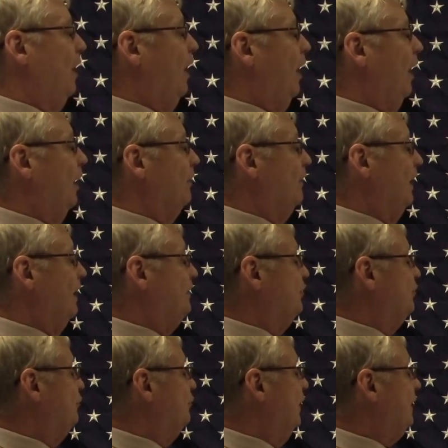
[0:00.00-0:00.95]
unless
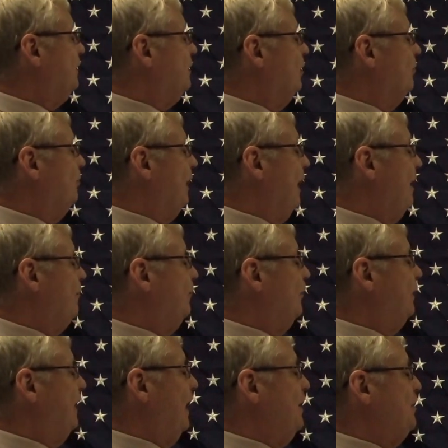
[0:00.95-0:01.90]
strict
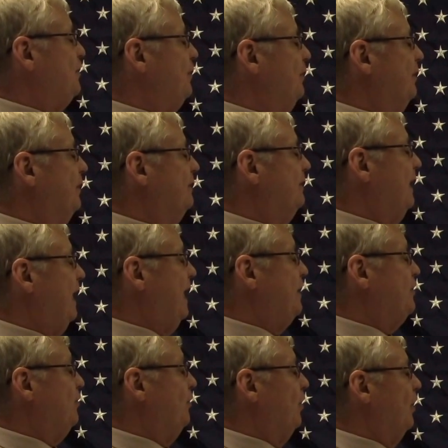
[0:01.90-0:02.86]
application of the
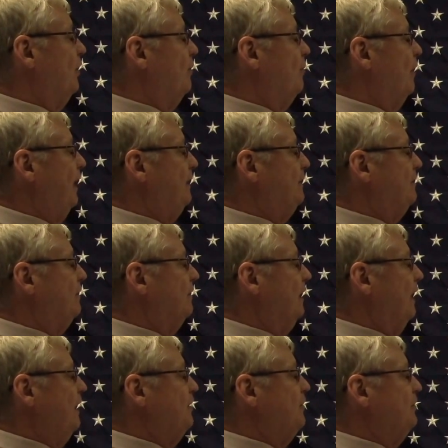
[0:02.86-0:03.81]
statute undermines the
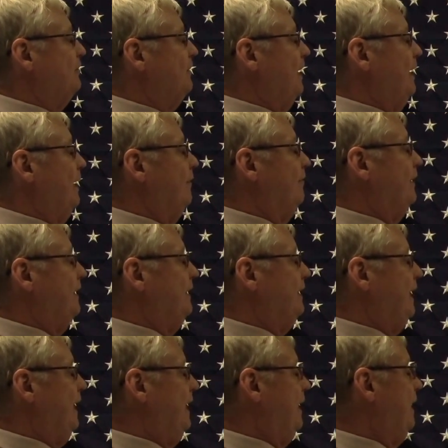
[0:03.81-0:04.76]
legislative
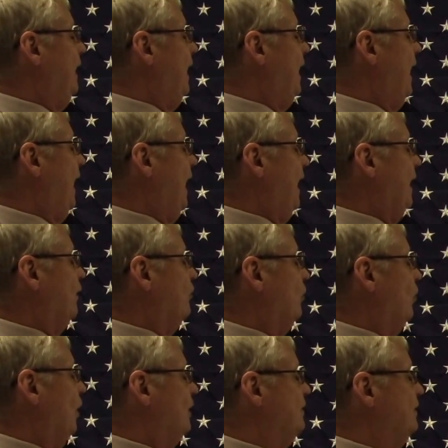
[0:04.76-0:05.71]
intent and
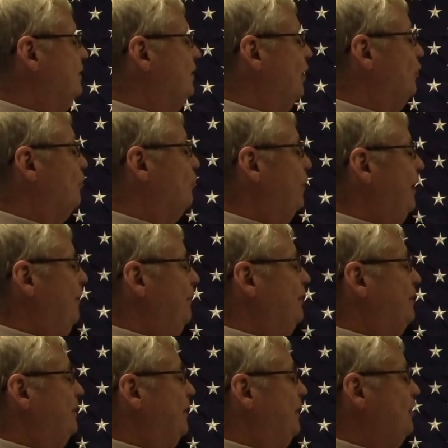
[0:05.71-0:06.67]
causes a
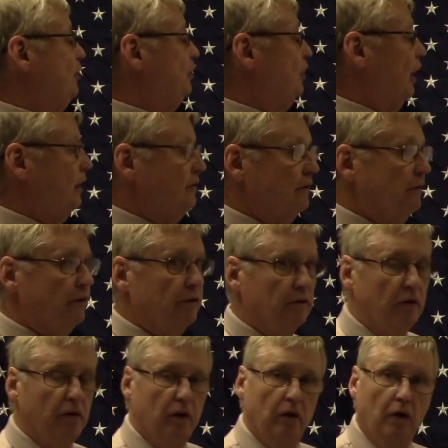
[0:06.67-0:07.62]
grievous injustice.
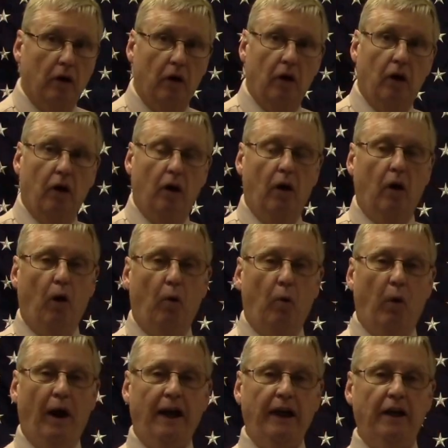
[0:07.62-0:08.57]

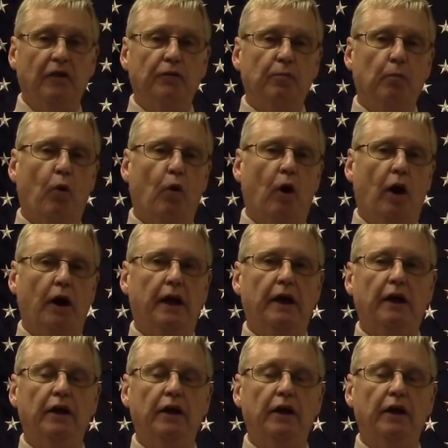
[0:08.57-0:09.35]
What is more